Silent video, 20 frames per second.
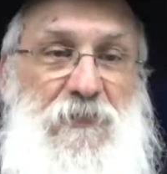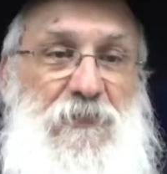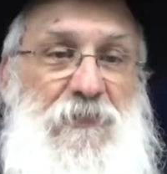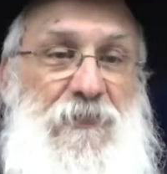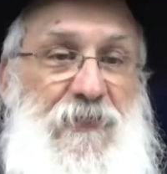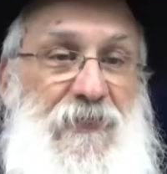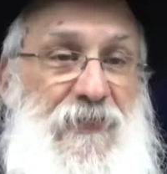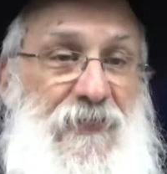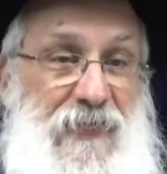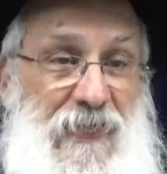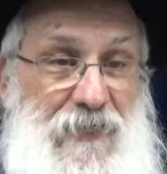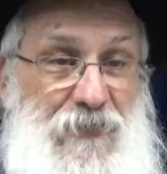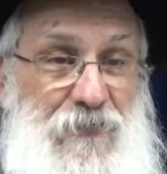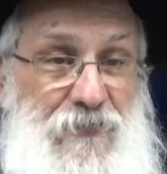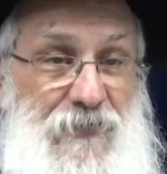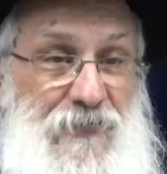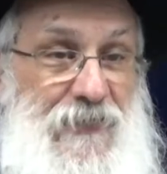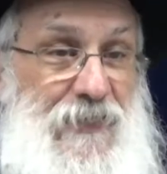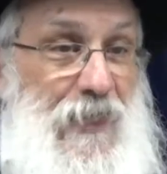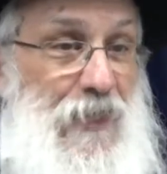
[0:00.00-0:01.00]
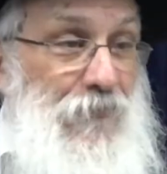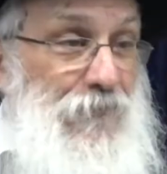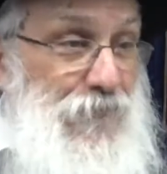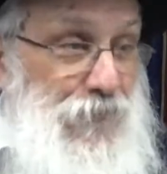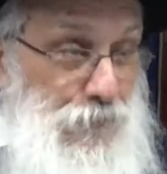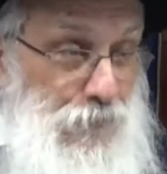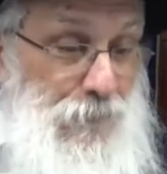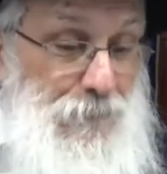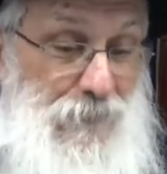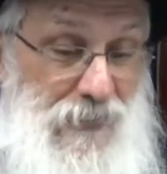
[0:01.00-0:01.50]
You get out of the car if
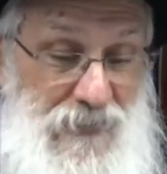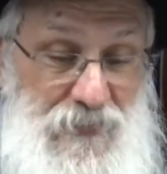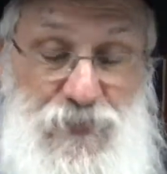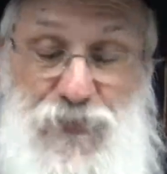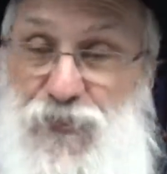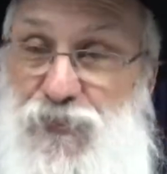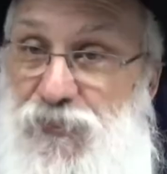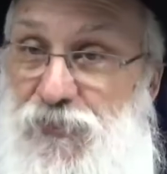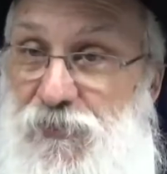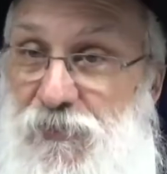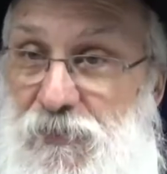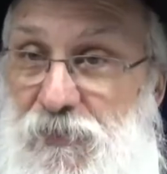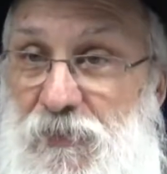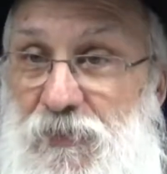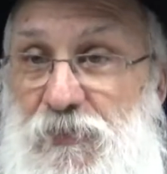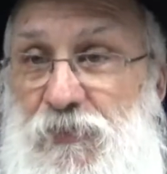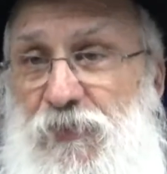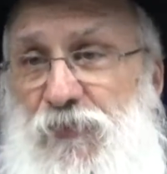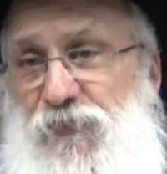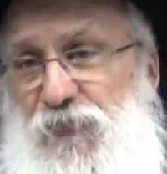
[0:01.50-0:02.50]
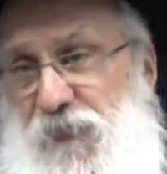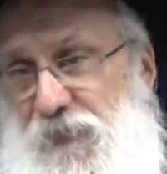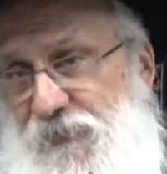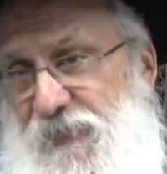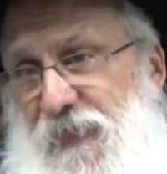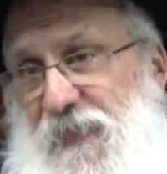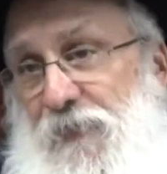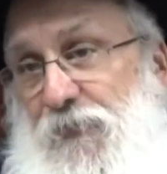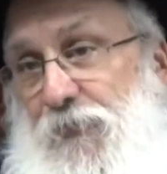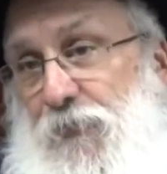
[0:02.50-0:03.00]
you're a mensch. You say
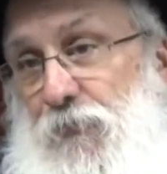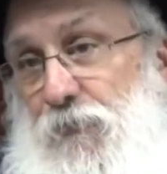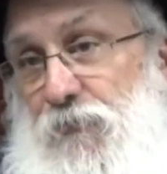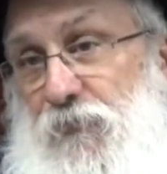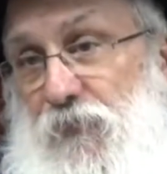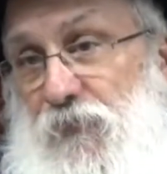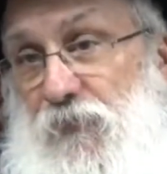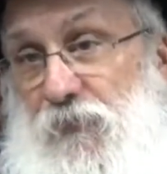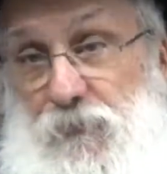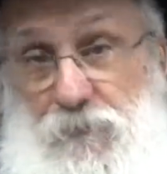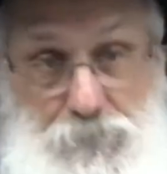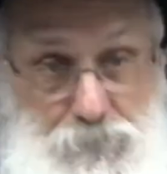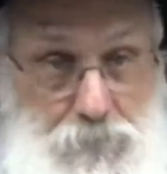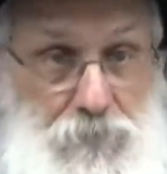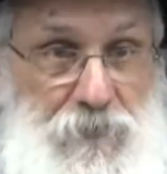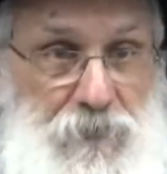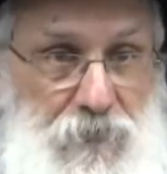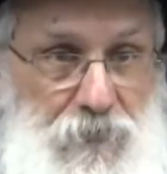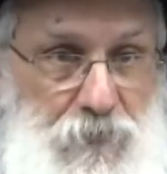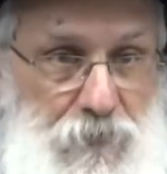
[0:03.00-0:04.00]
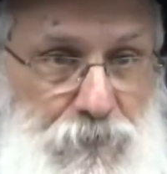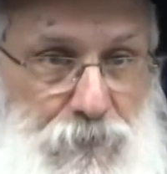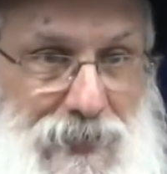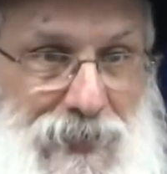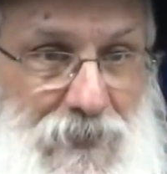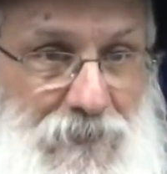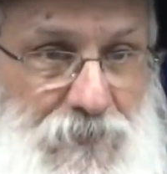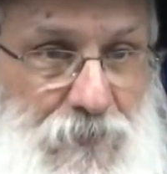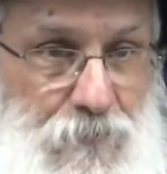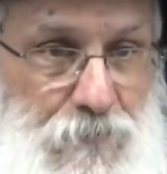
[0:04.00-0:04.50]
thank you to the
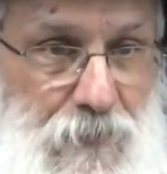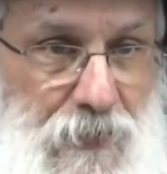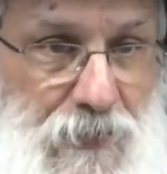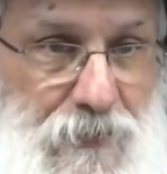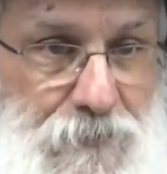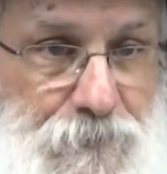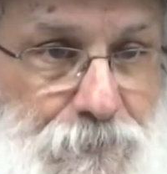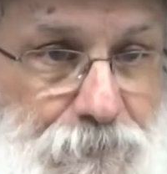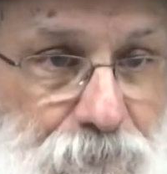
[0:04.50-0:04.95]
driver, right?